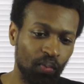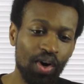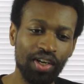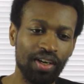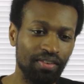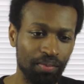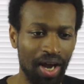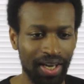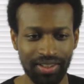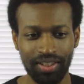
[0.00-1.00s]
one of them
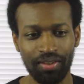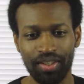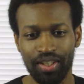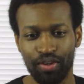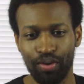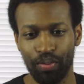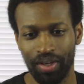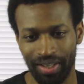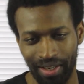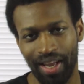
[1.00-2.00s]
I can totally agree
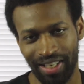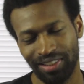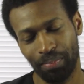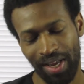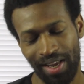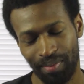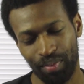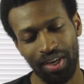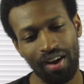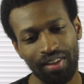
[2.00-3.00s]
with, and it's Pan.
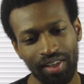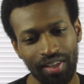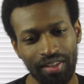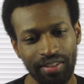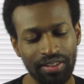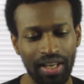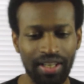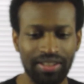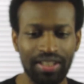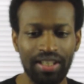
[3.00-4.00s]
But all the others,
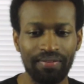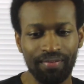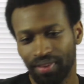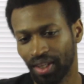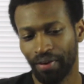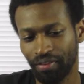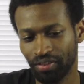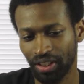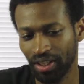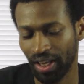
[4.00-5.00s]
like I said, never
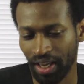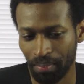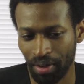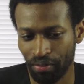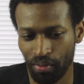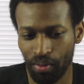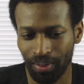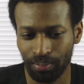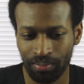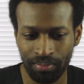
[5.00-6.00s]
ever seen the anime
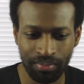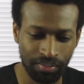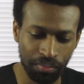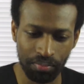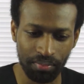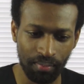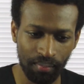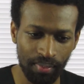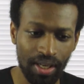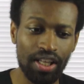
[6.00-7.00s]
form,
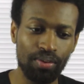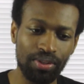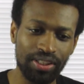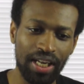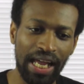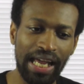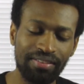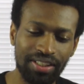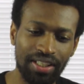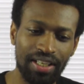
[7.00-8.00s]
and the ones that I
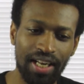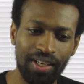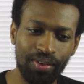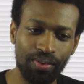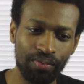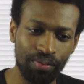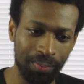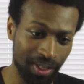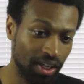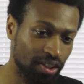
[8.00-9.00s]
have seen that I knew
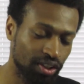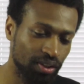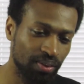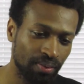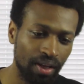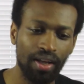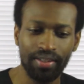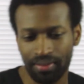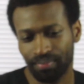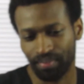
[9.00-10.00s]
from the other two,
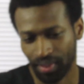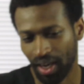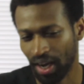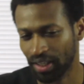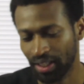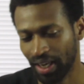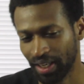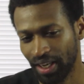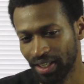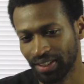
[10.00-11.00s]
I
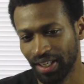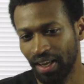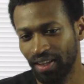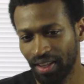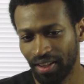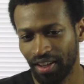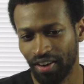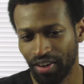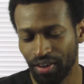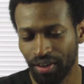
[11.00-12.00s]
I can't say that
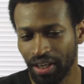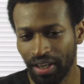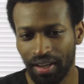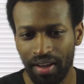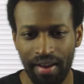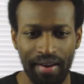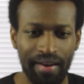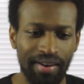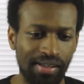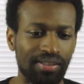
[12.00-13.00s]
they're annoying.
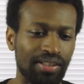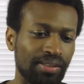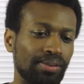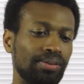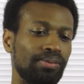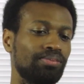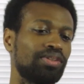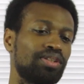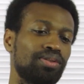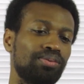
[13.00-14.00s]
Um,
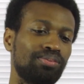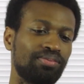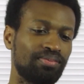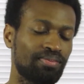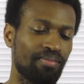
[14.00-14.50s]
so